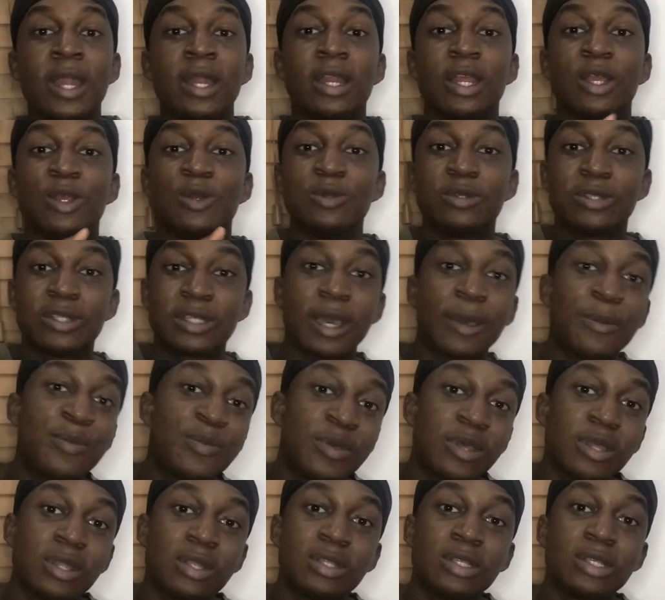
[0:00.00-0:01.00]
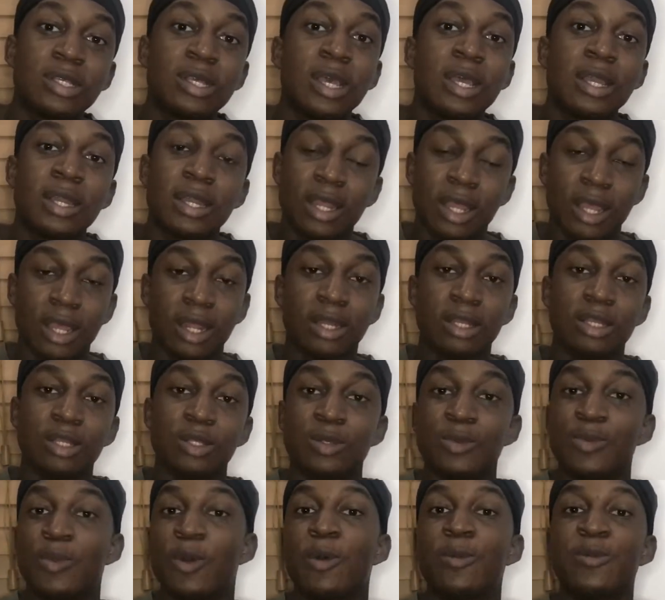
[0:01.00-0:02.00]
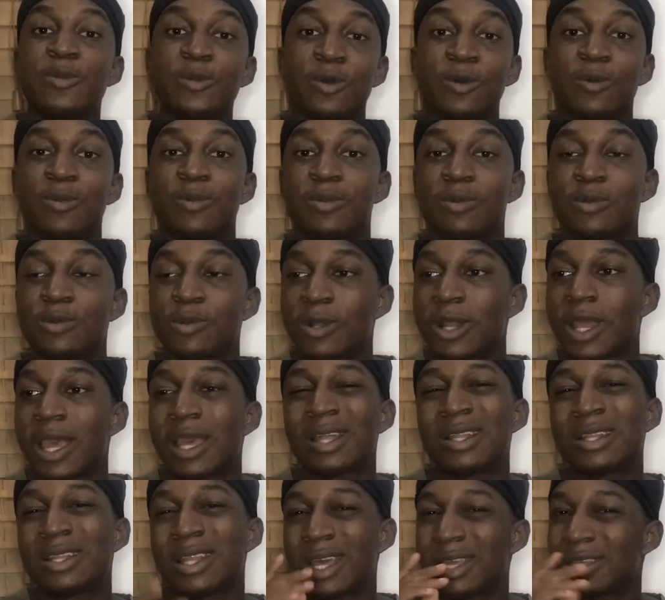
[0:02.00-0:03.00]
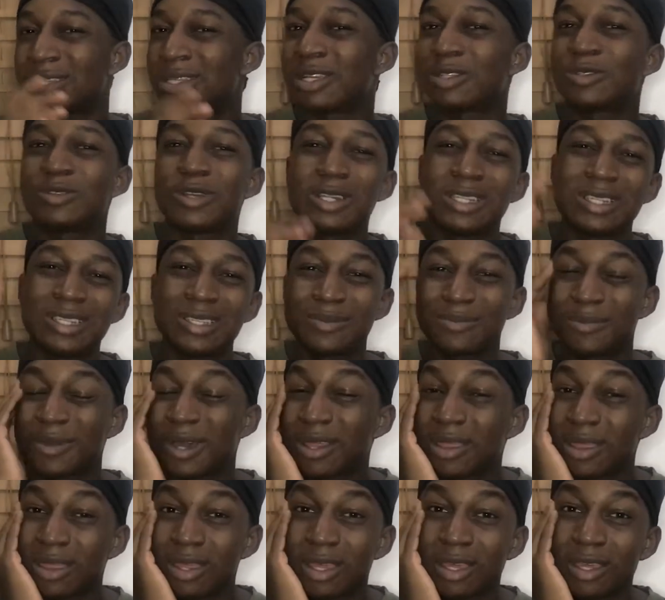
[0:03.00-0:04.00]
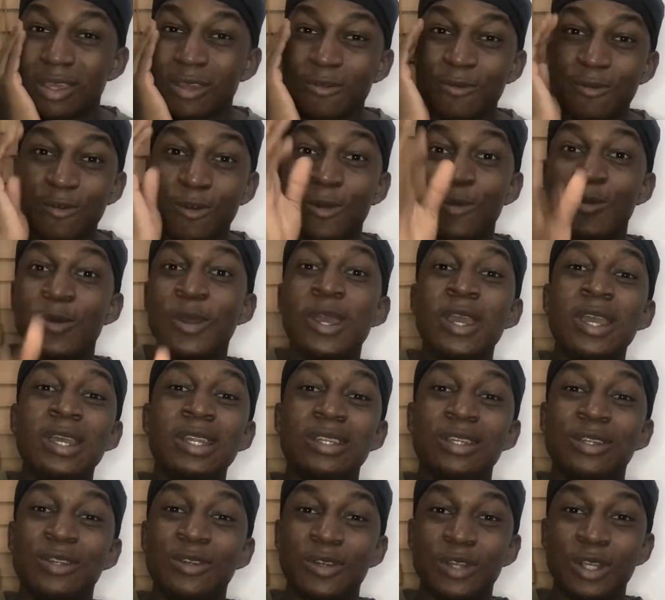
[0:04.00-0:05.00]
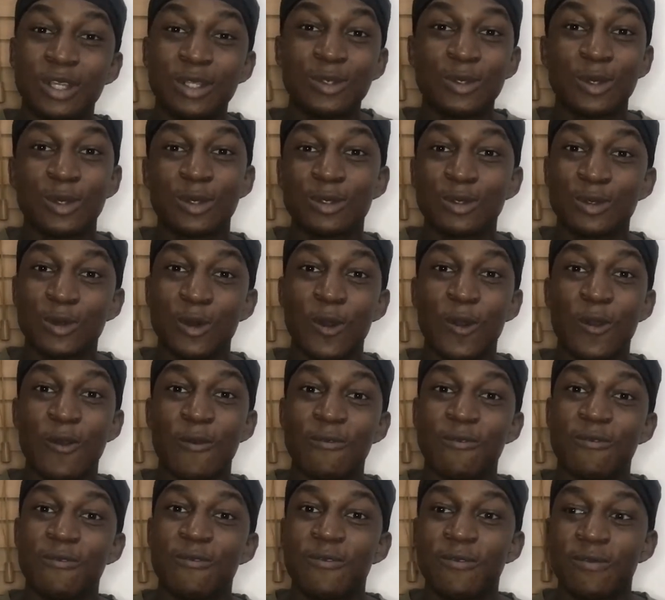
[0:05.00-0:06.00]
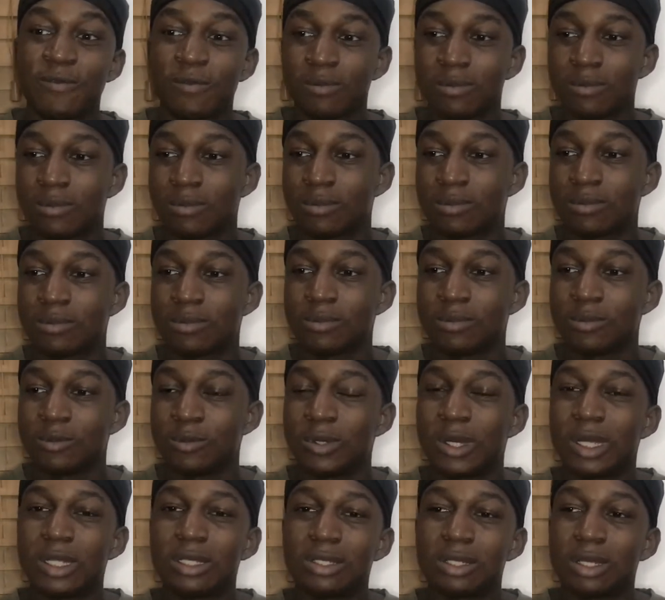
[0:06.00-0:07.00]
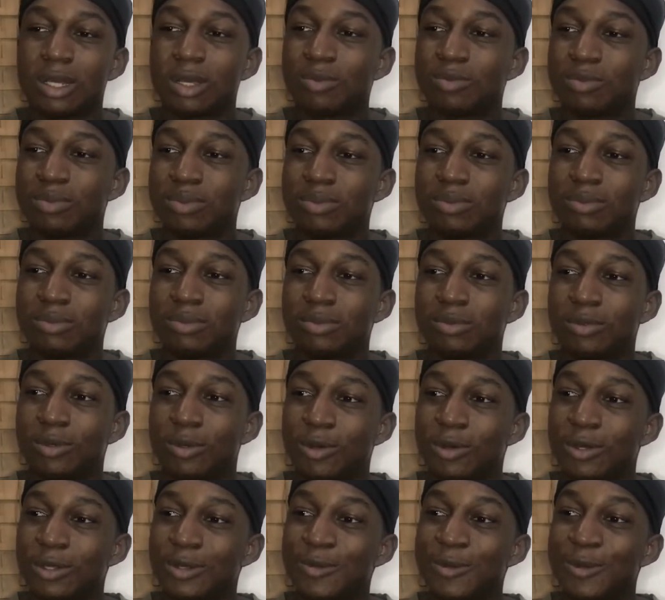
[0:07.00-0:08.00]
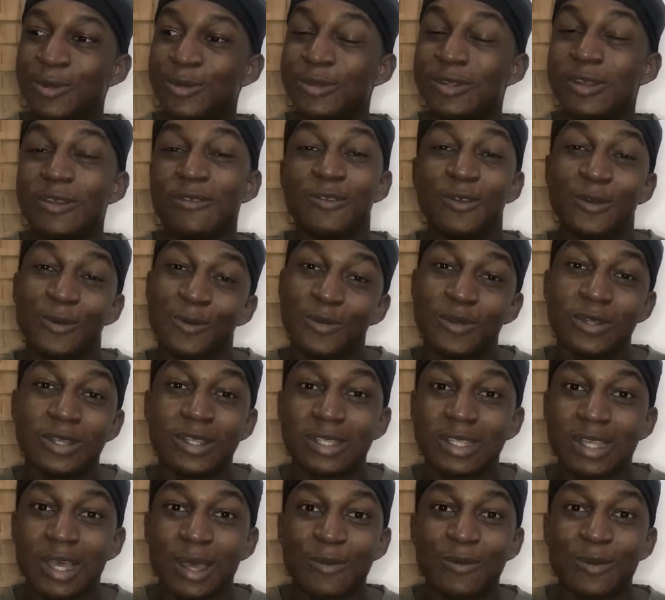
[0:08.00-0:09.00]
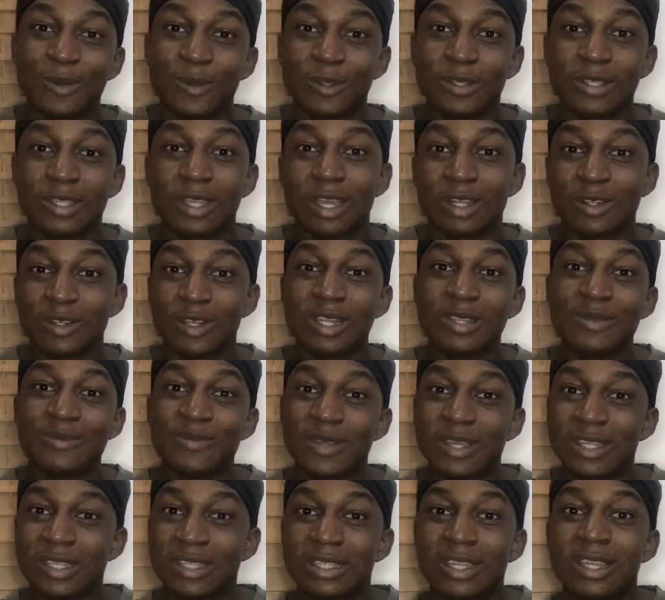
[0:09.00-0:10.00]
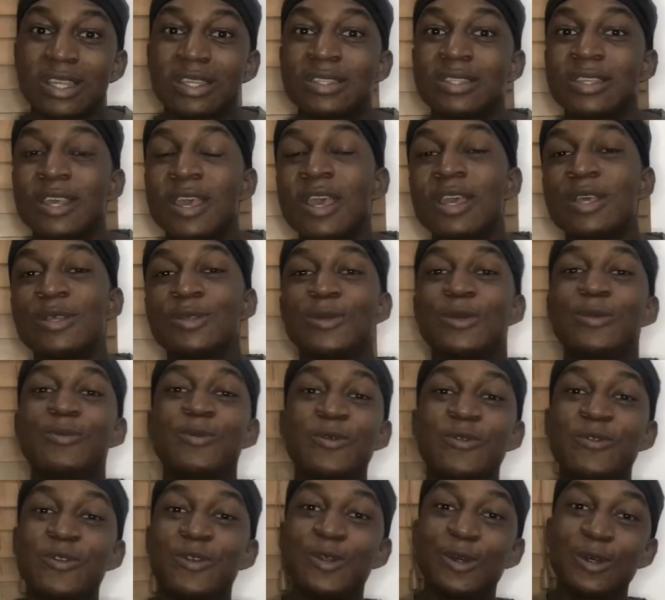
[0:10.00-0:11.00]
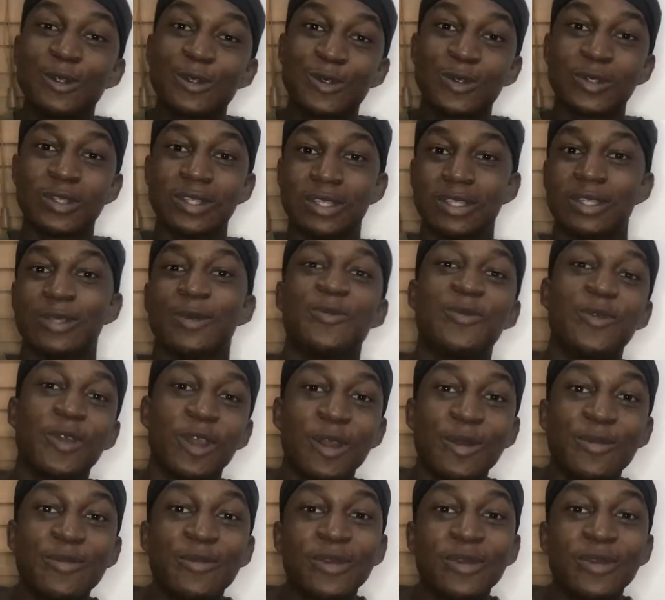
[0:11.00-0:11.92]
then you tap it, then it pops up. So like, that is actually smart thinking from the creators of WhatsApp, or the people developing this app, because it actually makes sense. So moving on to disappearing